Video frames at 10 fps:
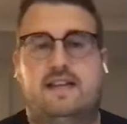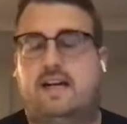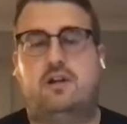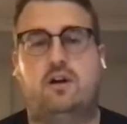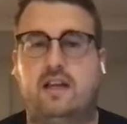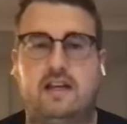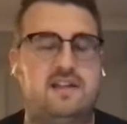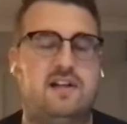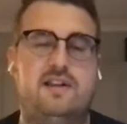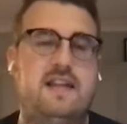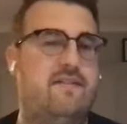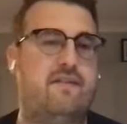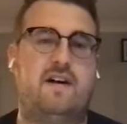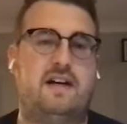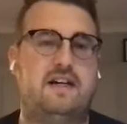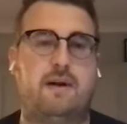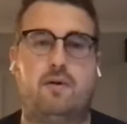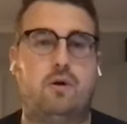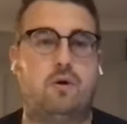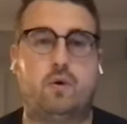That's all he is. You'll never find him
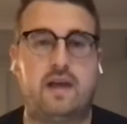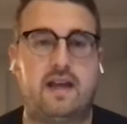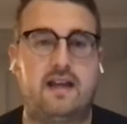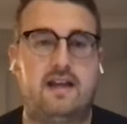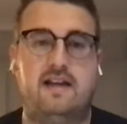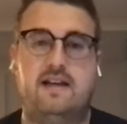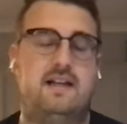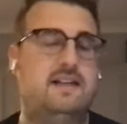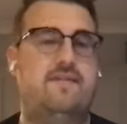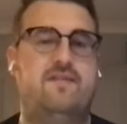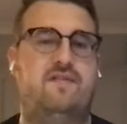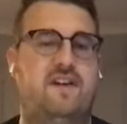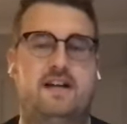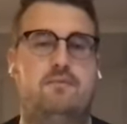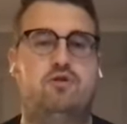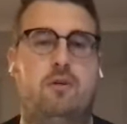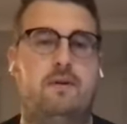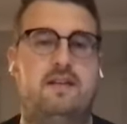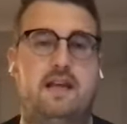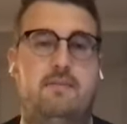out on the wing. You'll never find him
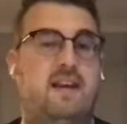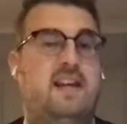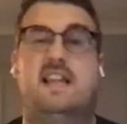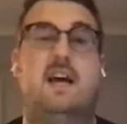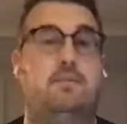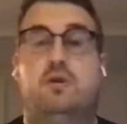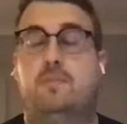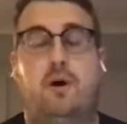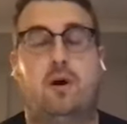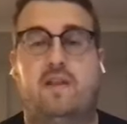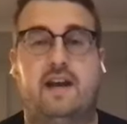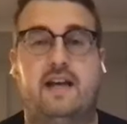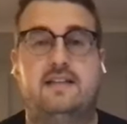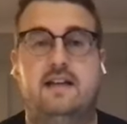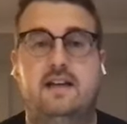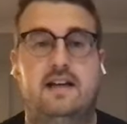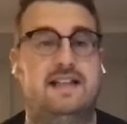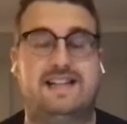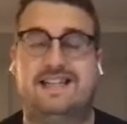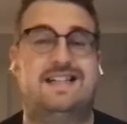dropping deep. He's there to put the ball in the net.
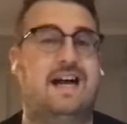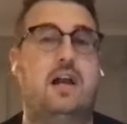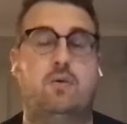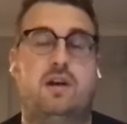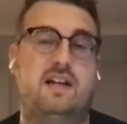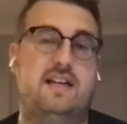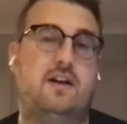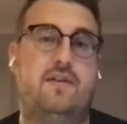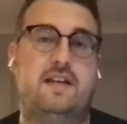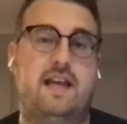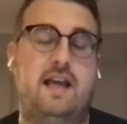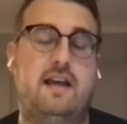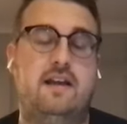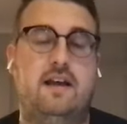And that's exactly what he did on the day.